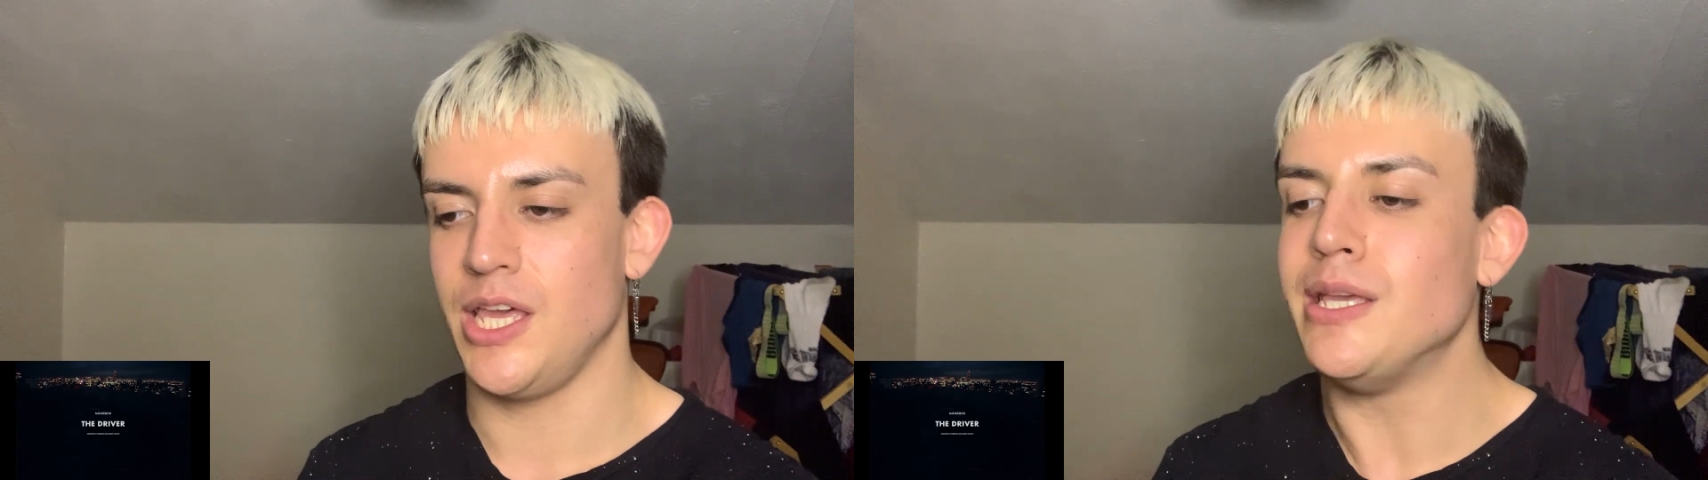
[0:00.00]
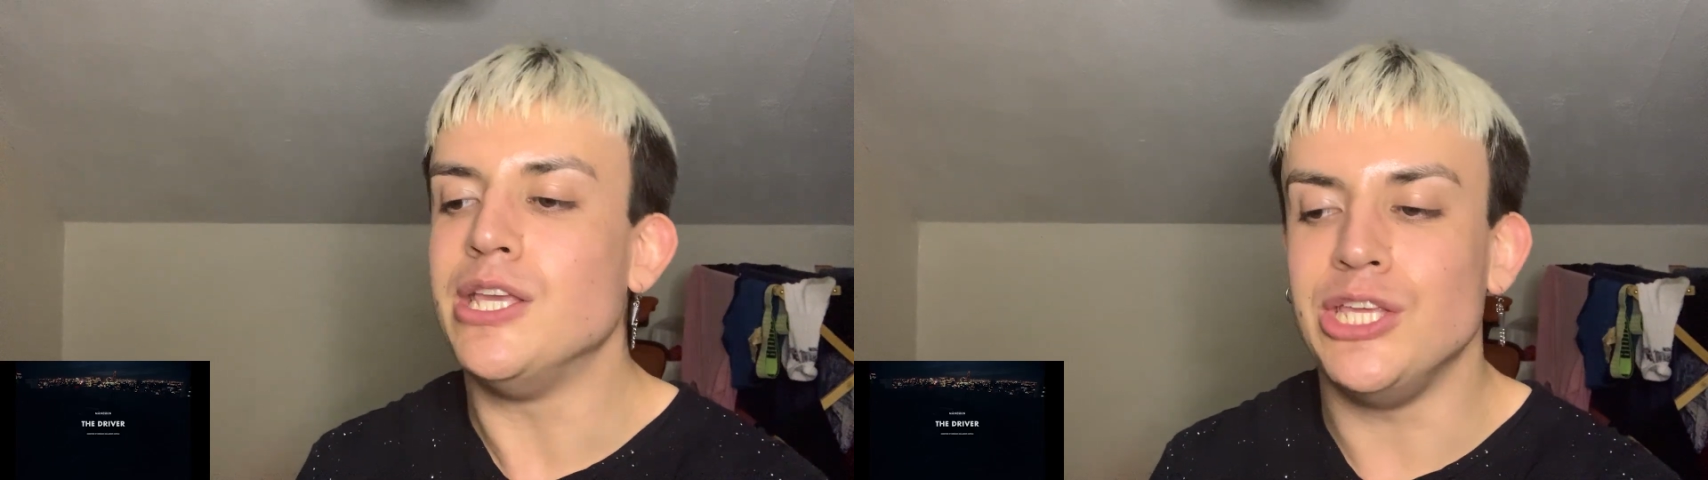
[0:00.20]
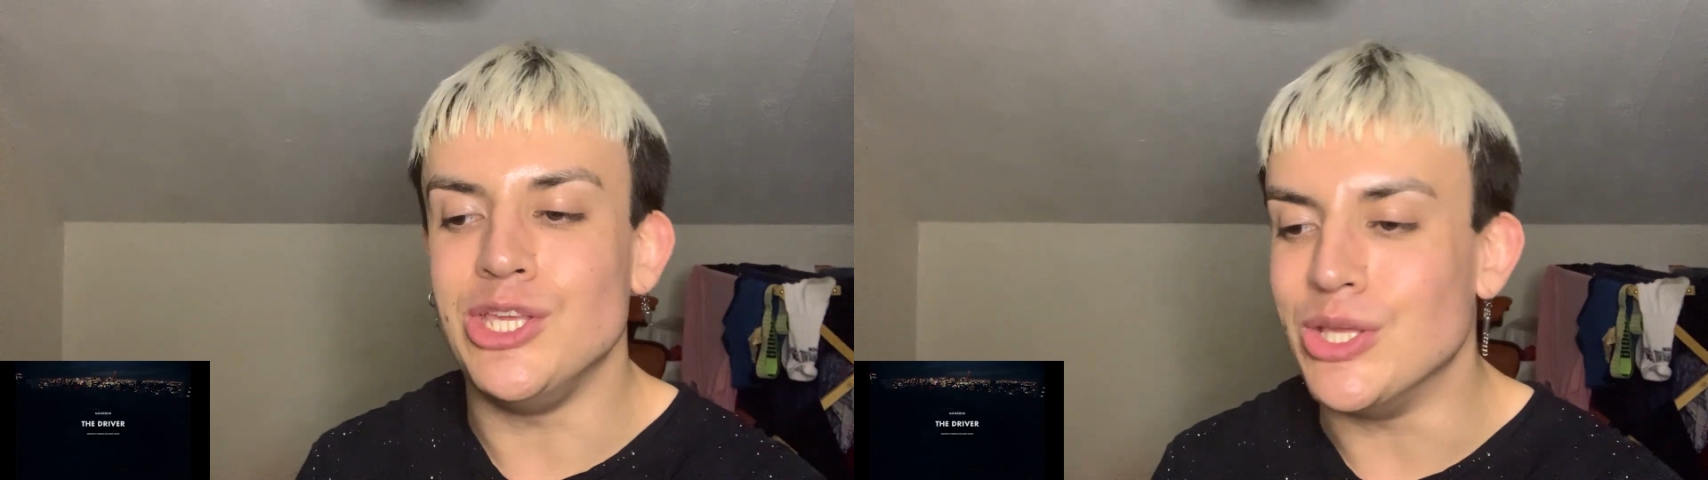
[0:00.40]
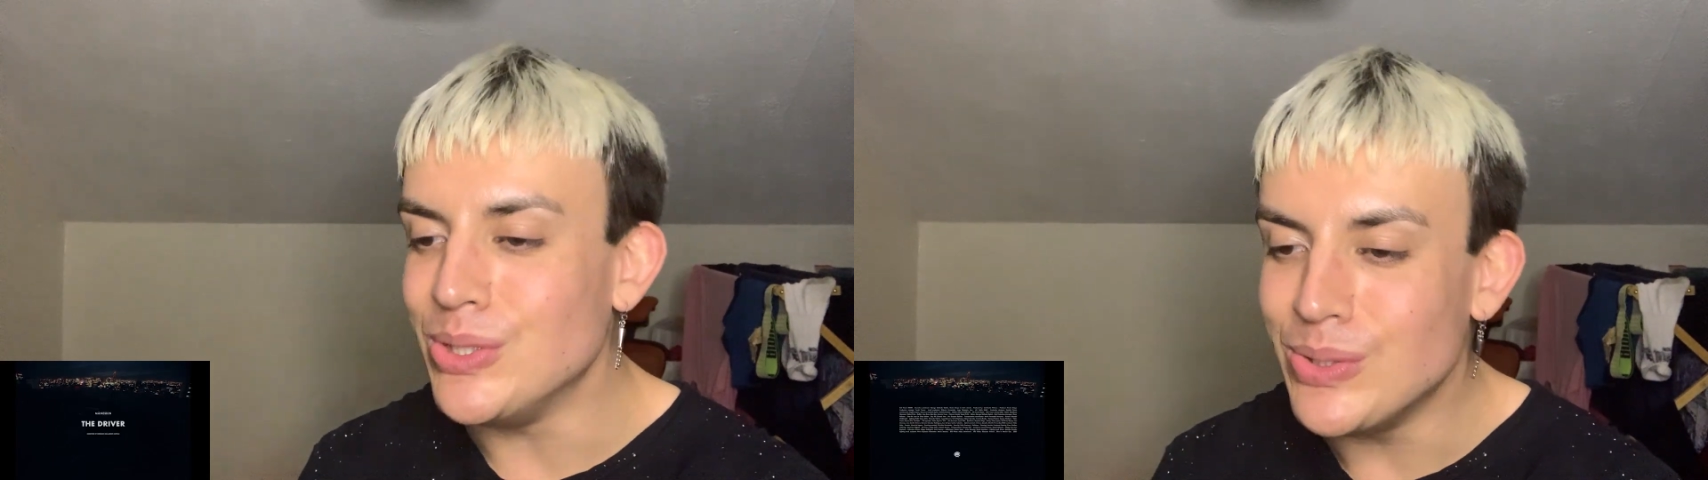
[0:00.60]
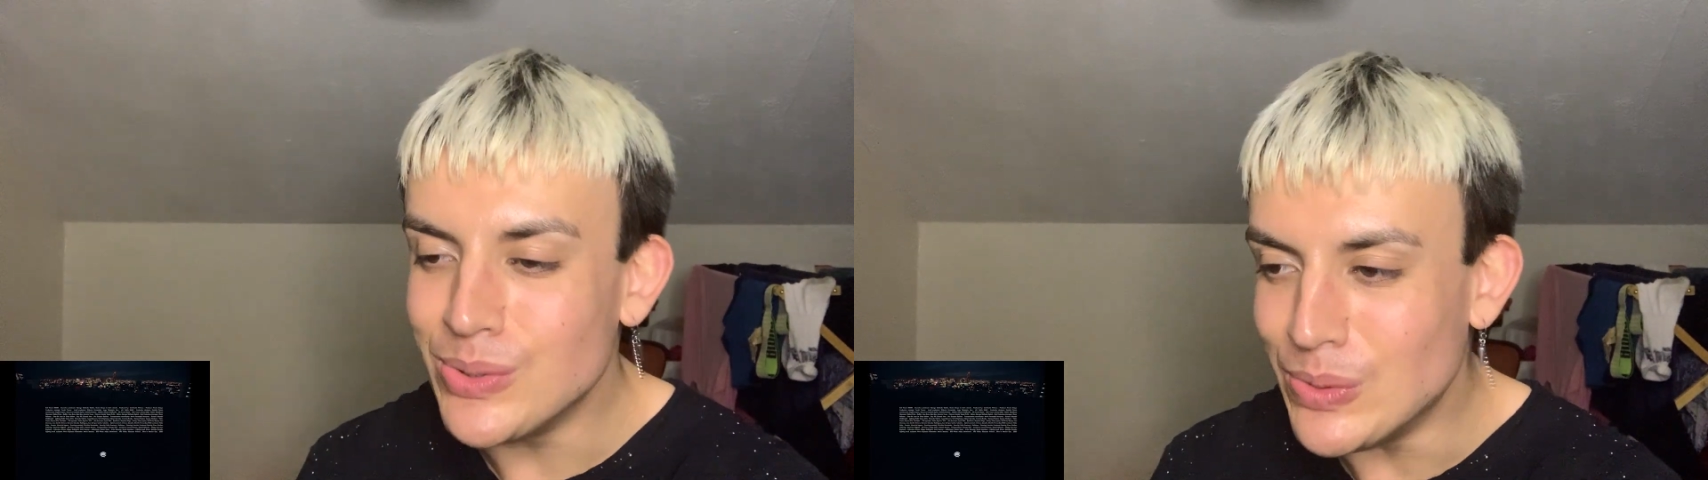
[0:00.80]

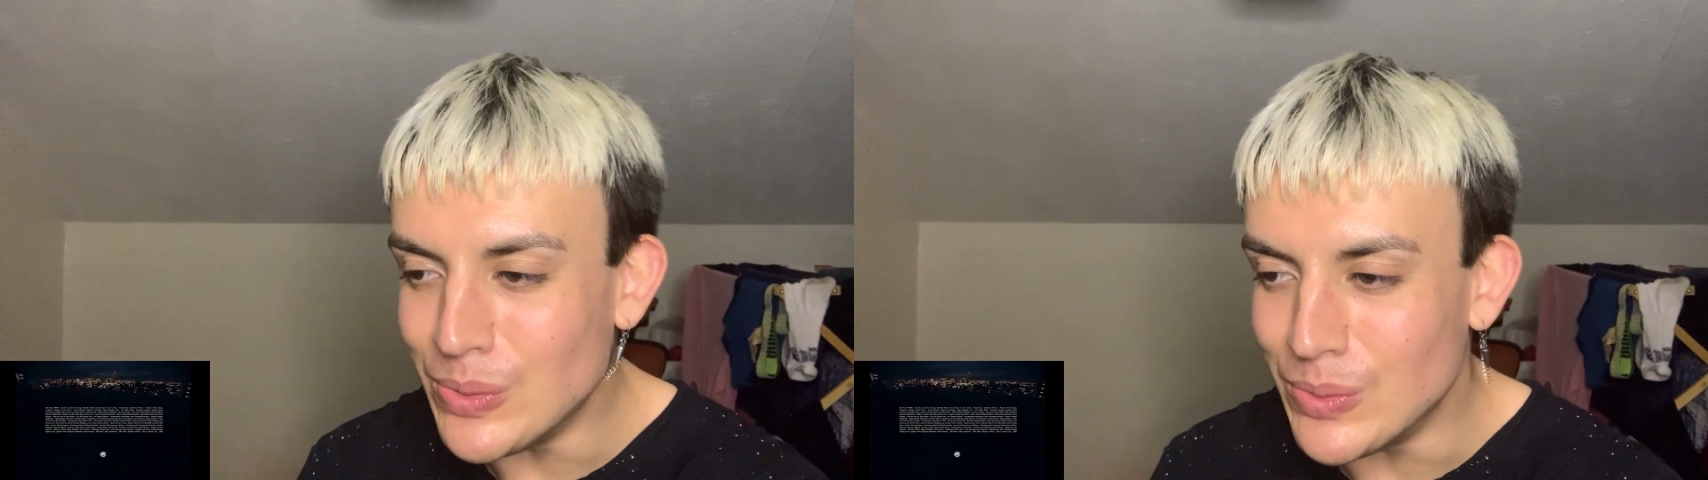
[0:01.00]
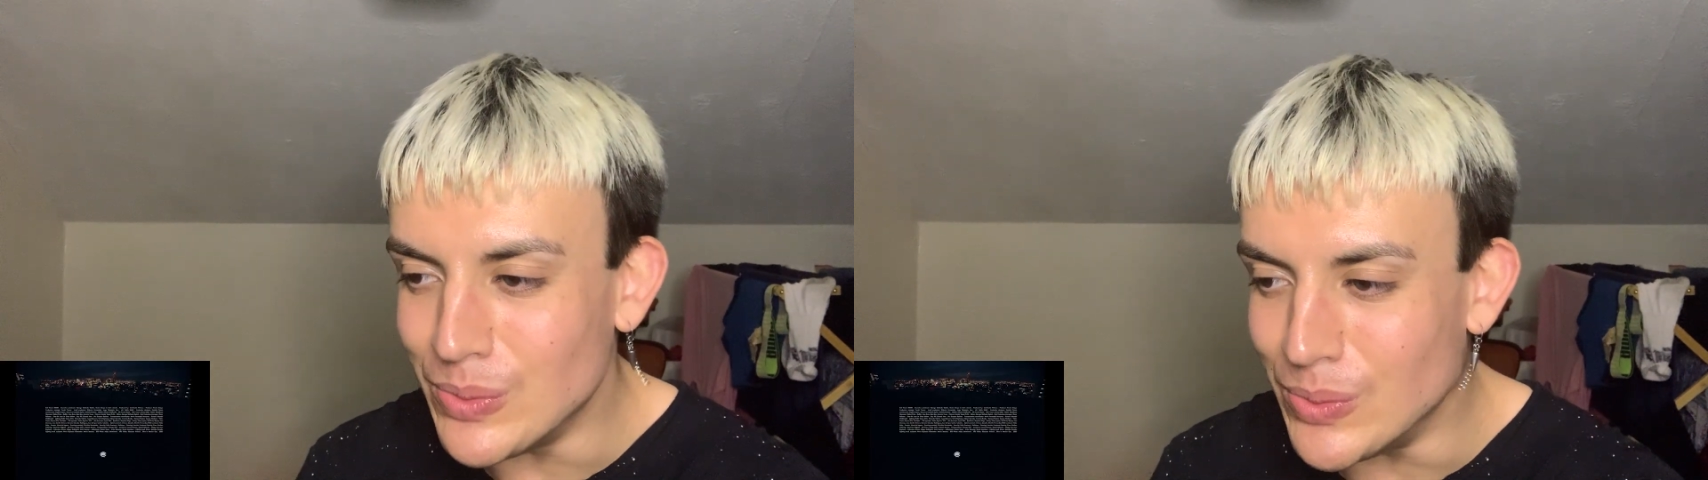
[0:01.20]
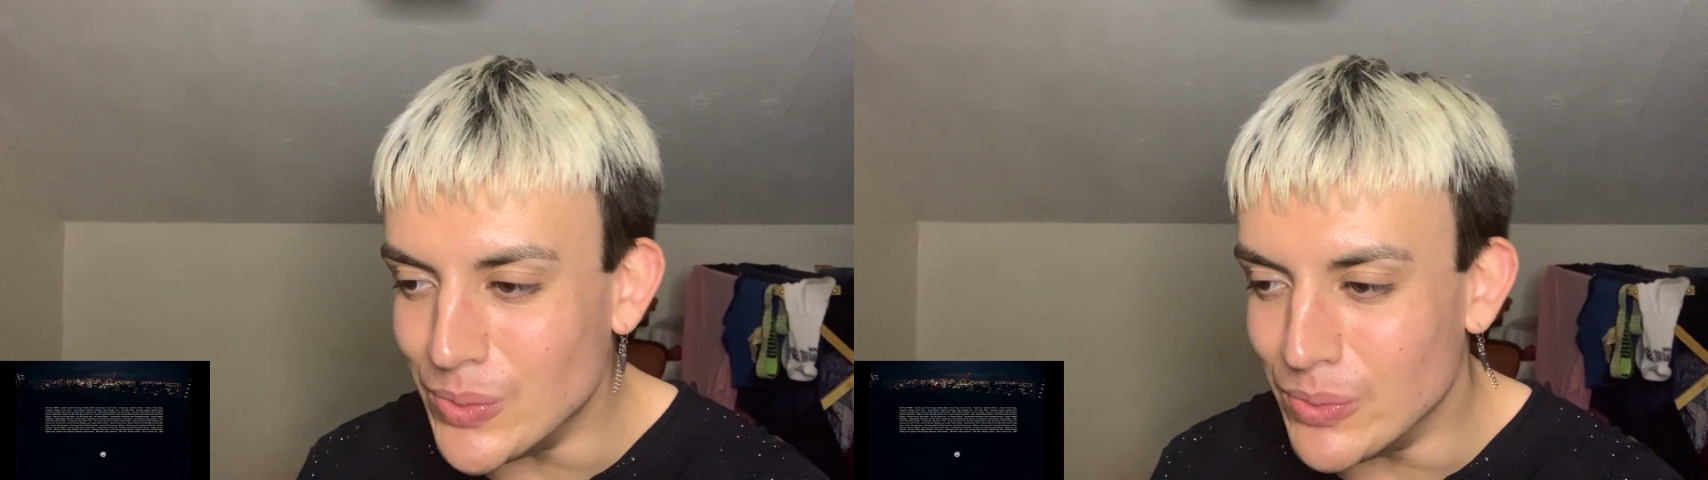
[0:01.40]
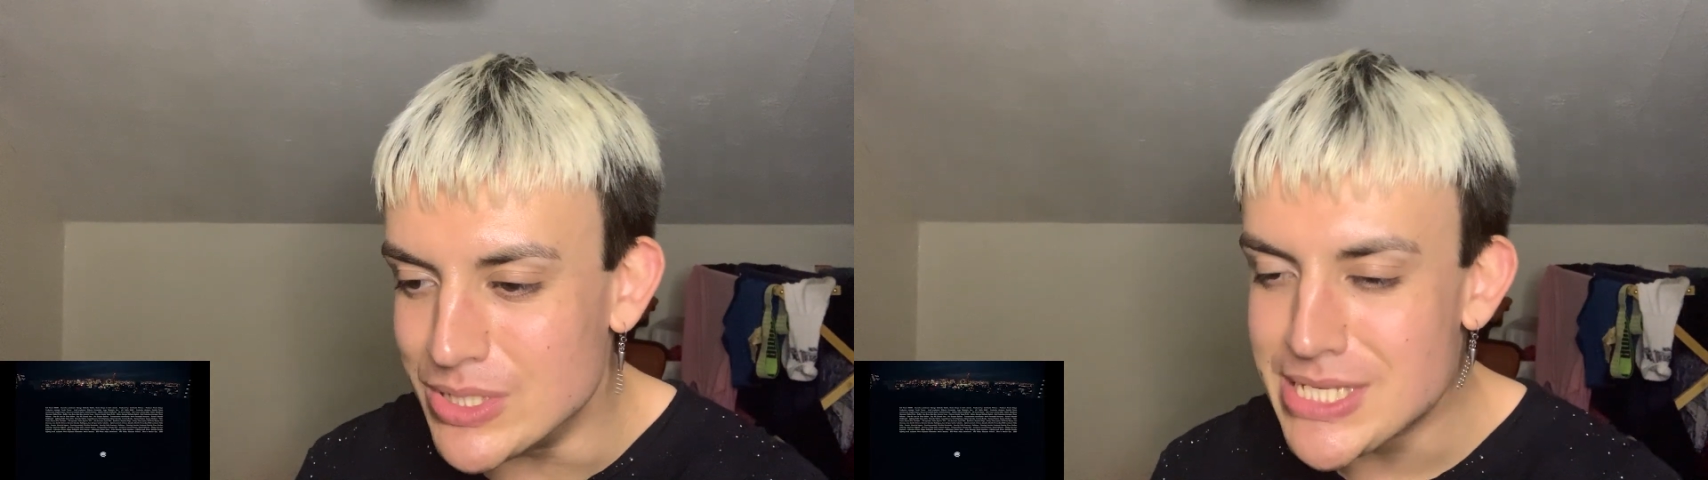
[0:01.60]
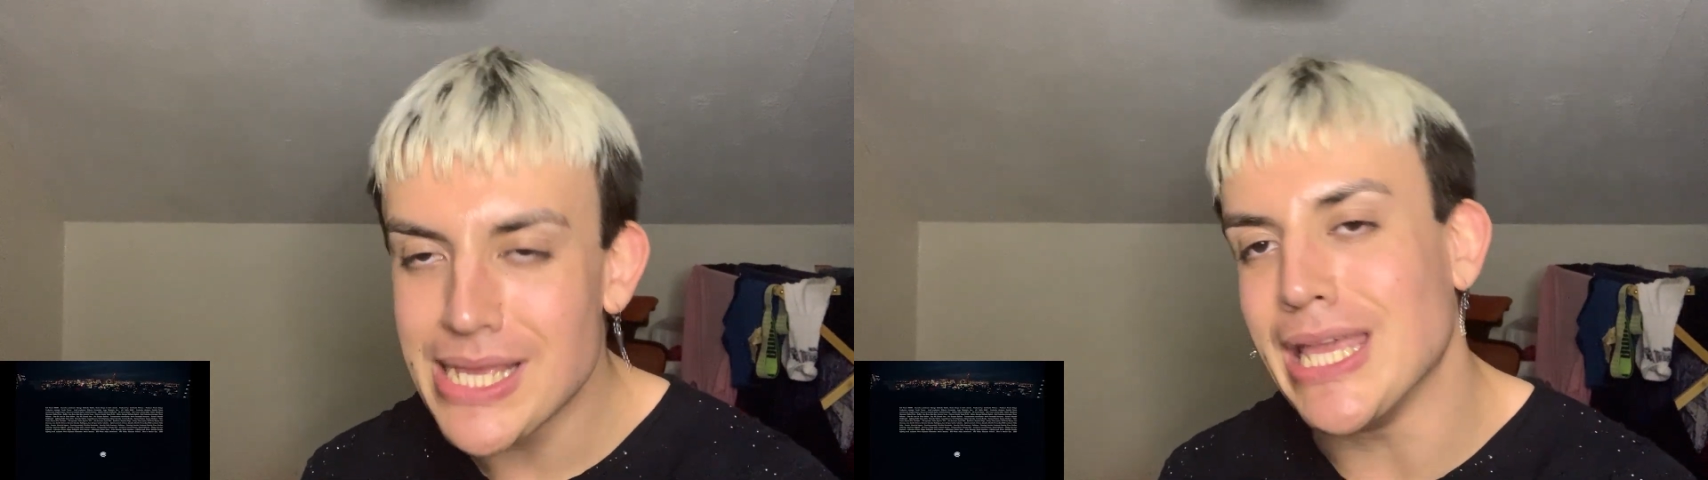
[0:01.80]
Cute.